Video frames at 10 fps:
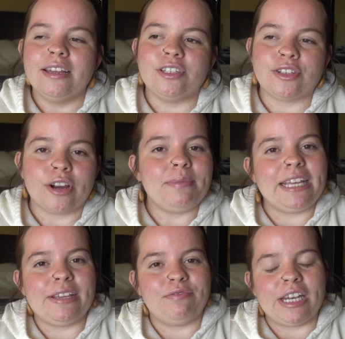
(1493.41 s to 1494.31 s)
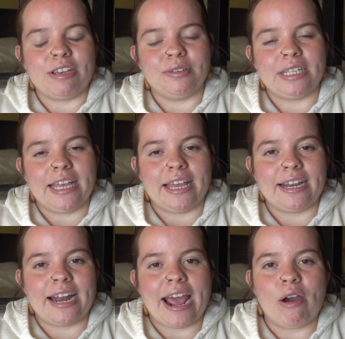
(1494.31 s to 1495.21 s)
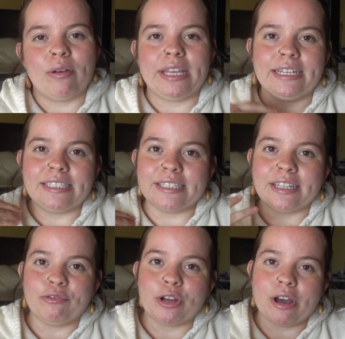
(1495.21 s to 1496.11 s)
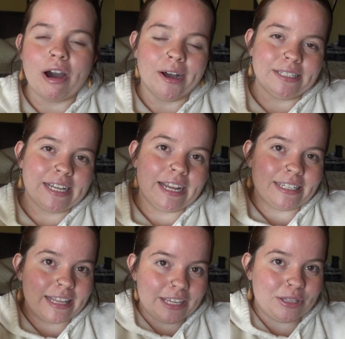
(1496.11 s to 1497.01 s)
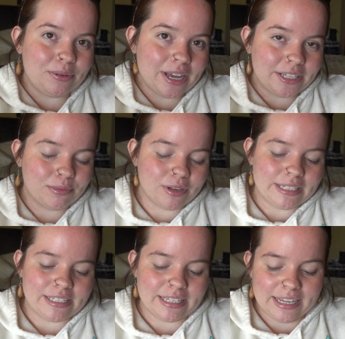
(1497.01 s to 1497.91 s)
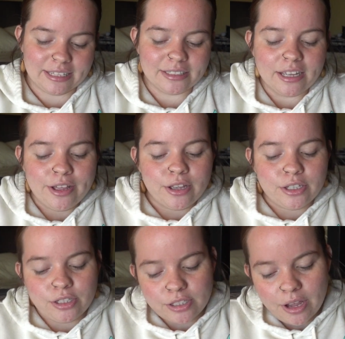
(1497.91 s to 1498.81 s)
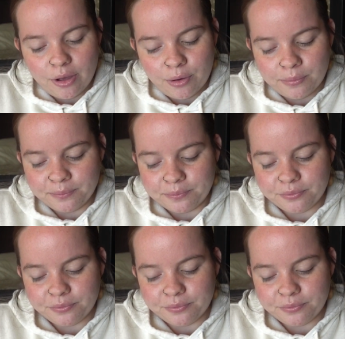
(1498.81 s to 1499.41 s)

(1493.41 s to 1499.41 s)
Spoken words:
start making videos again and how I can deliver content that you guys want to see. So